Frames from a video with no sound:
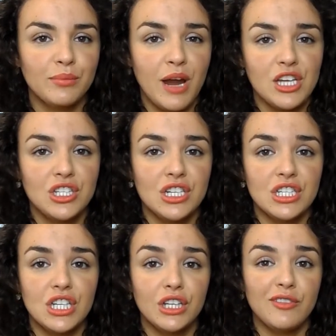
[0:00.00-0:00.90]
impression
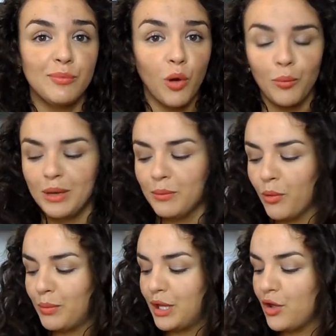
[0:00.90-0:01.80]
until you've properly
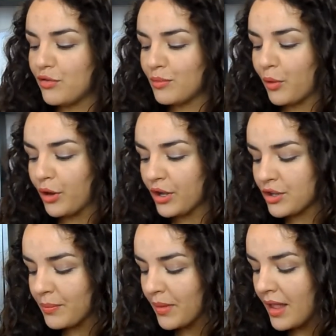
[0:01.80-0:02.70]
used the
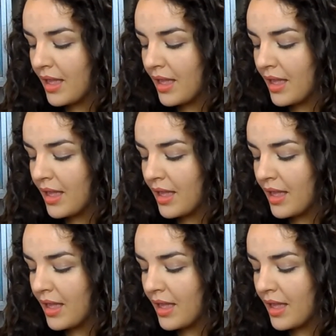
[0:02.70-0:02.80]
product.